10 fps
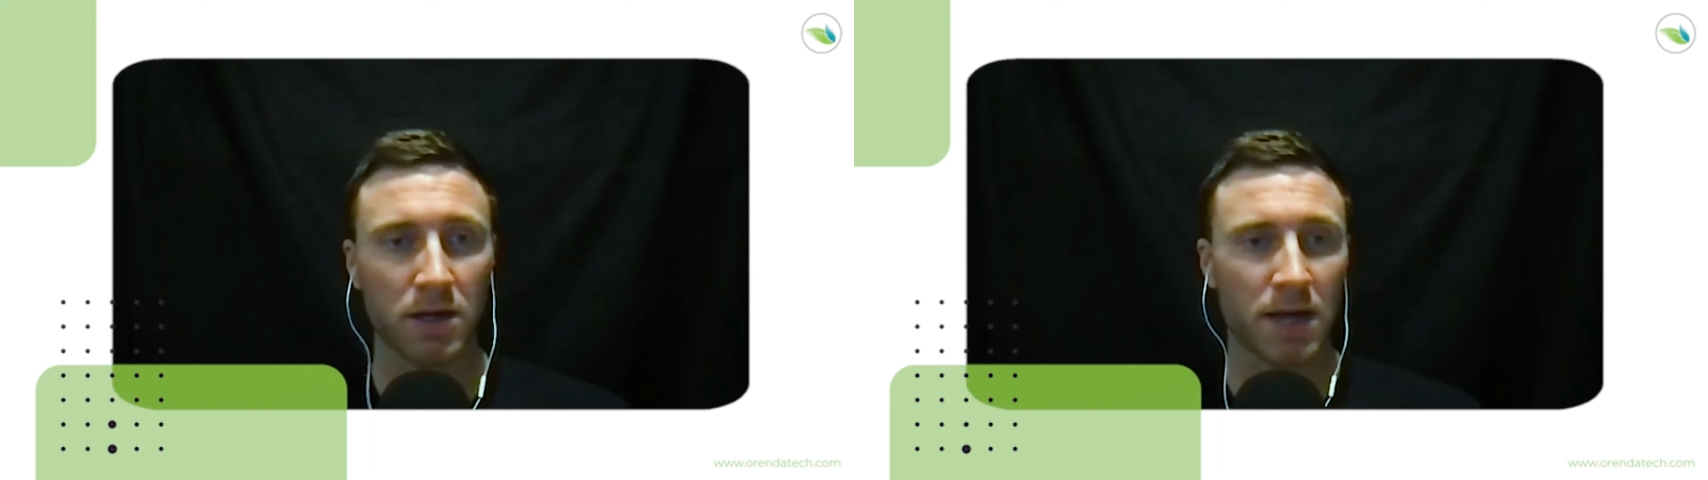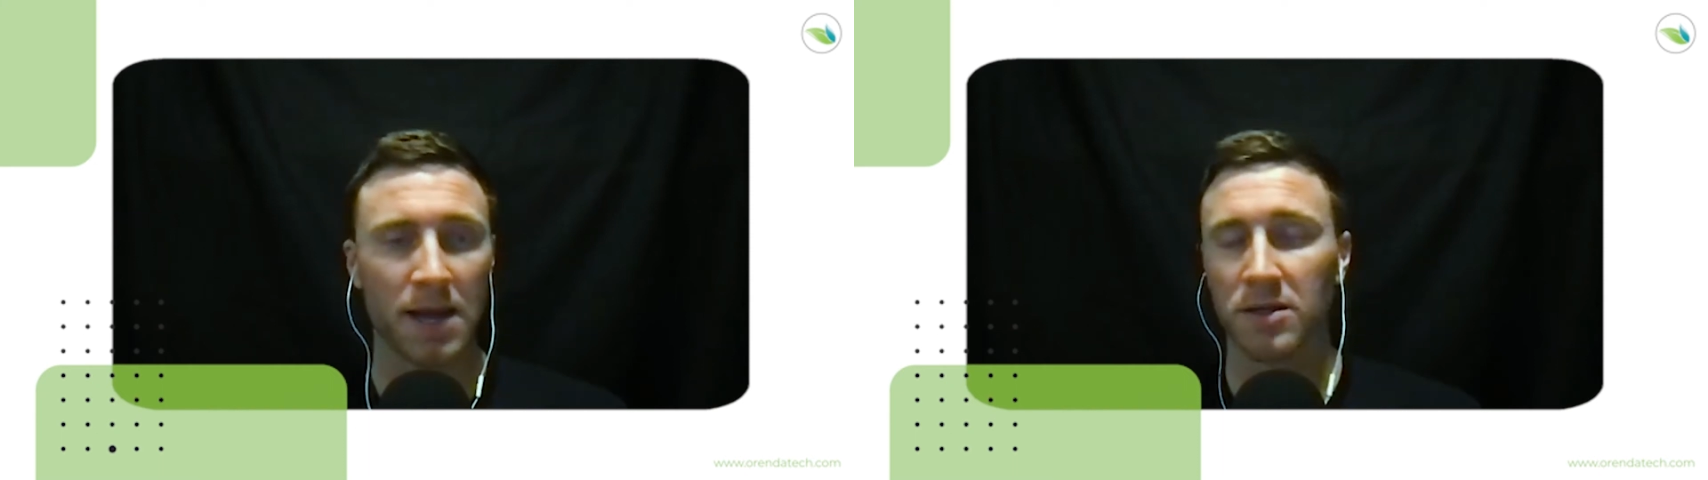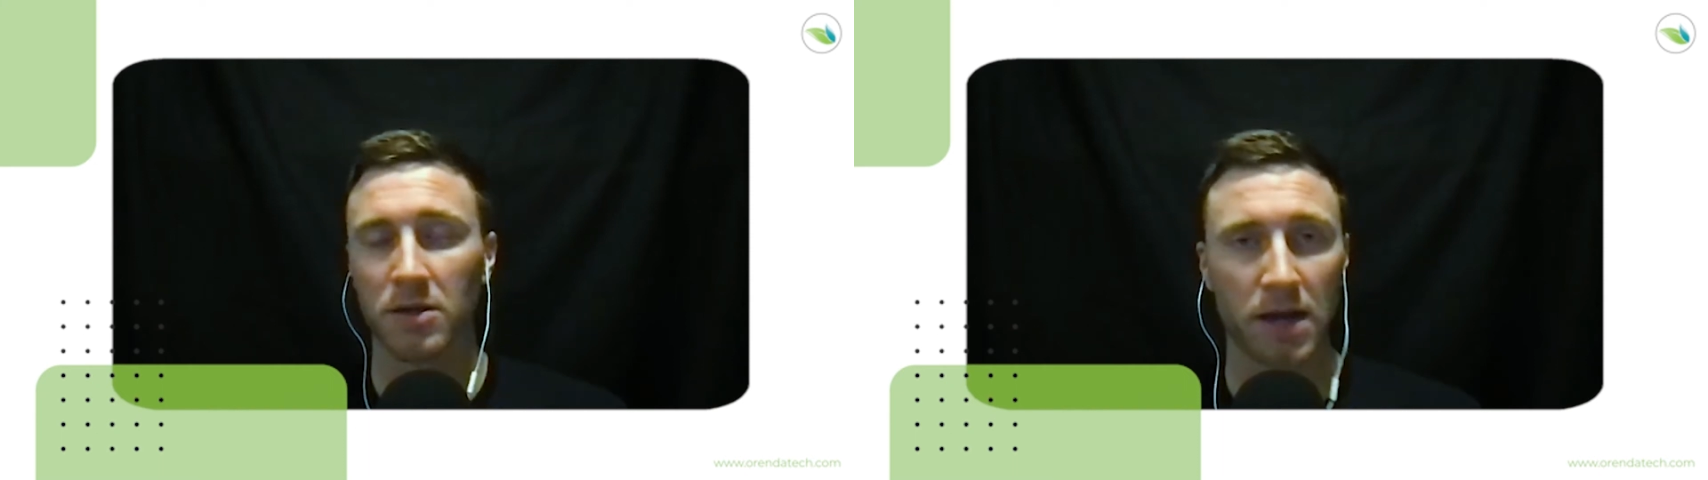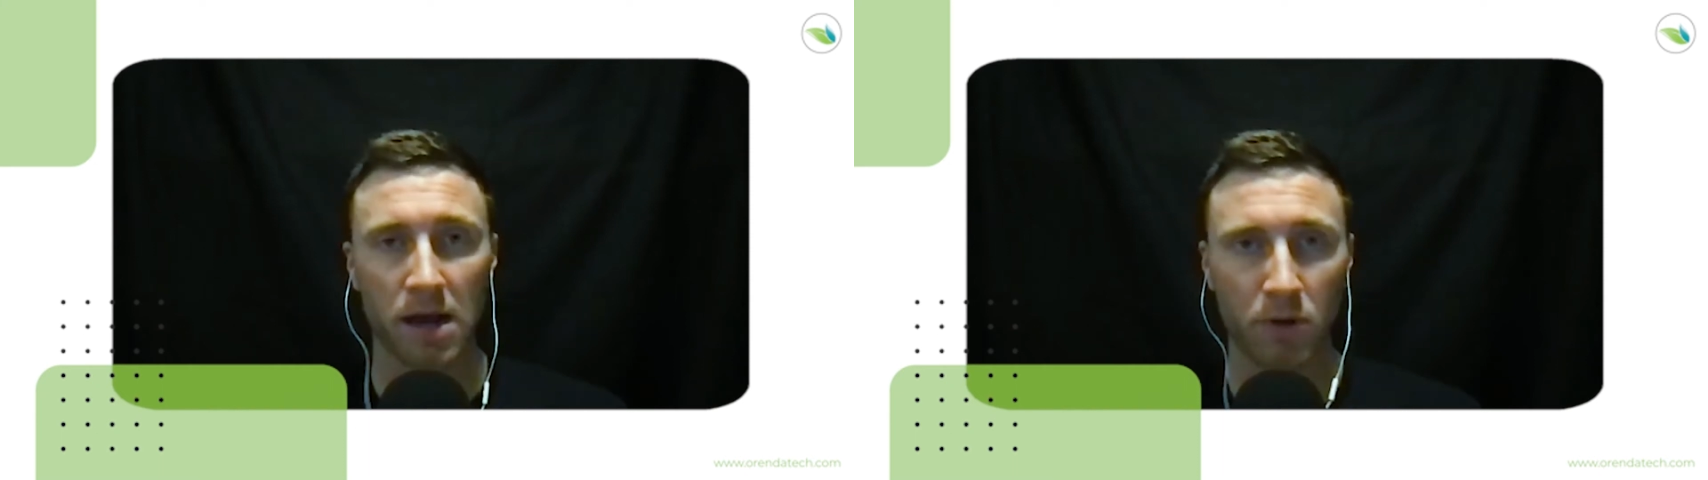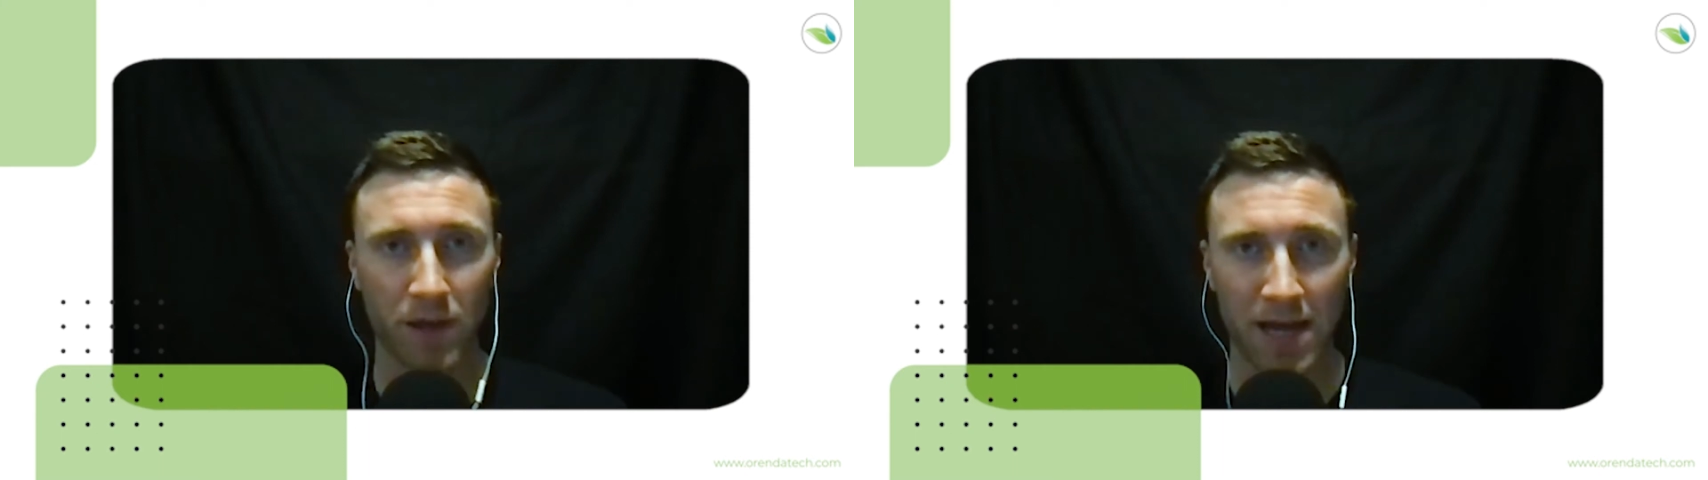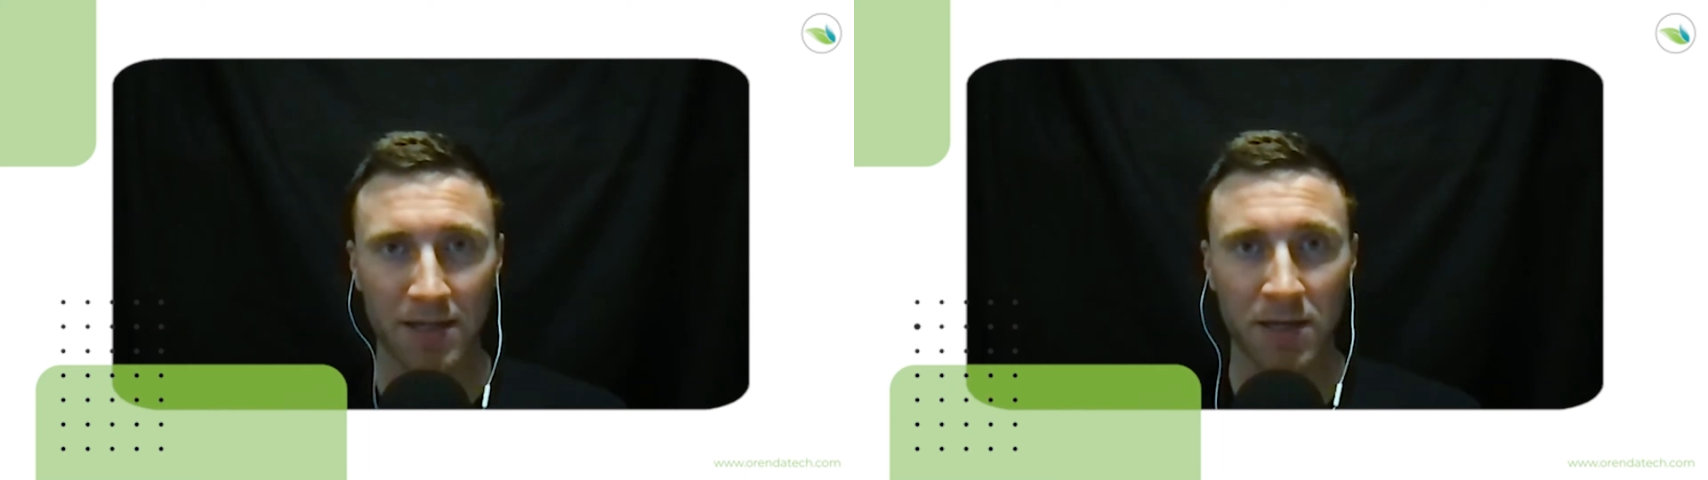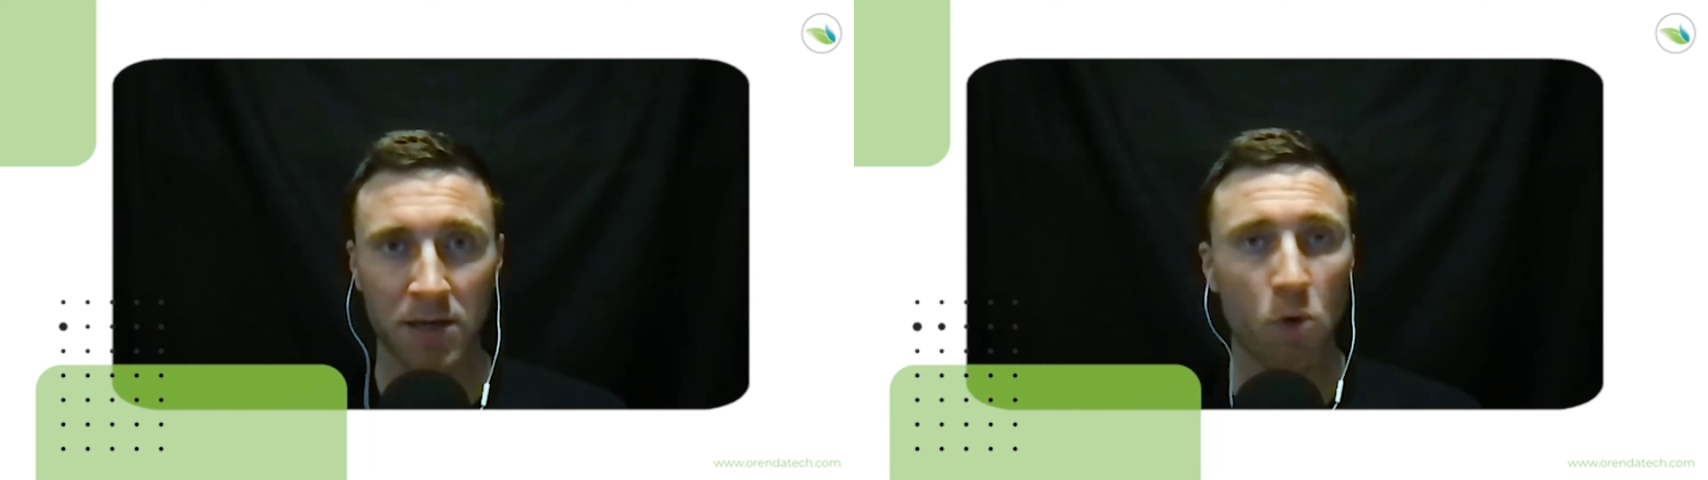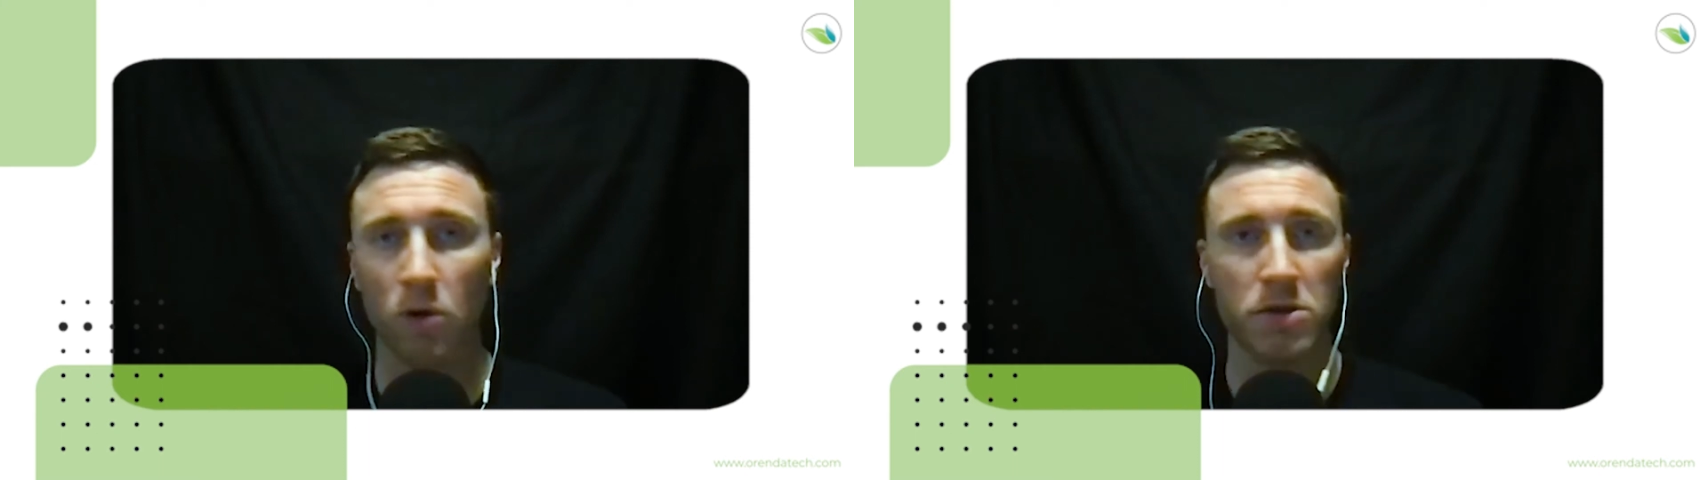cancel it out with
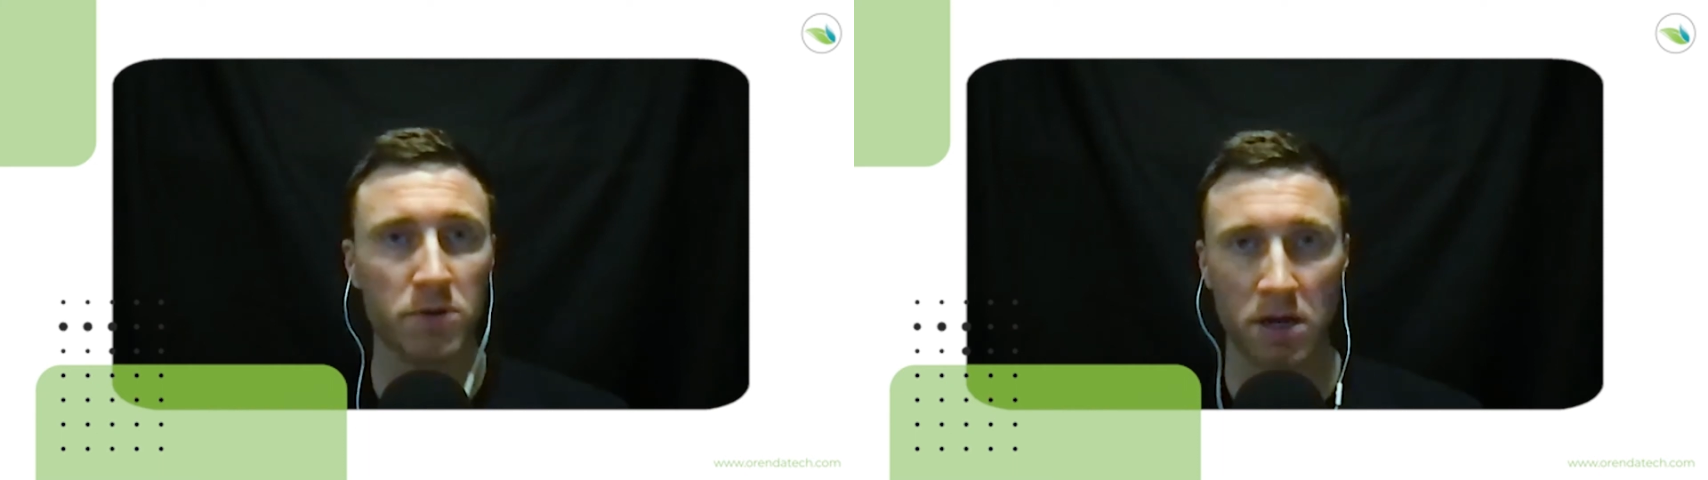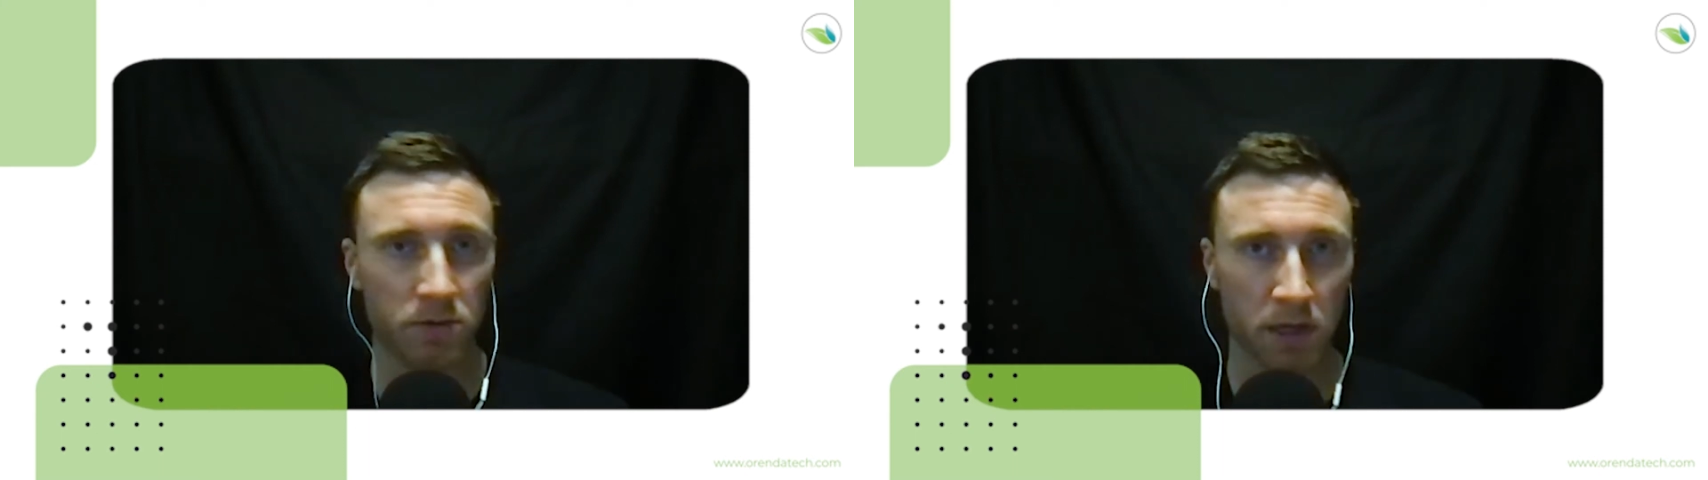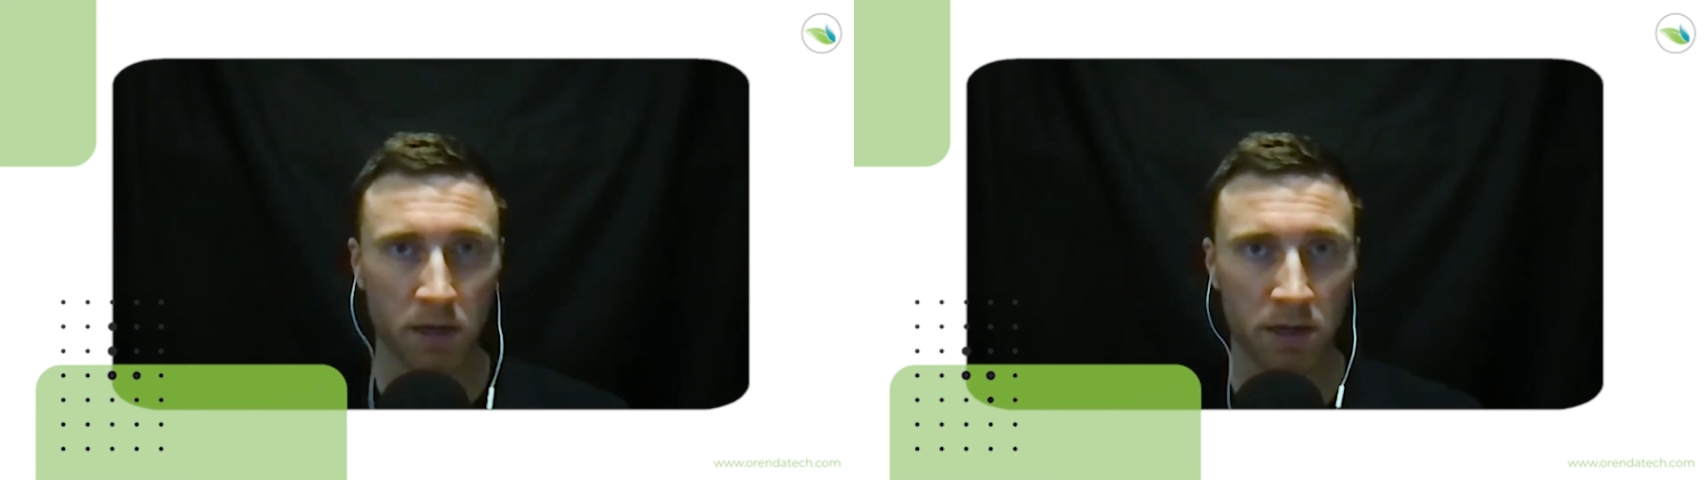acid, or you don't.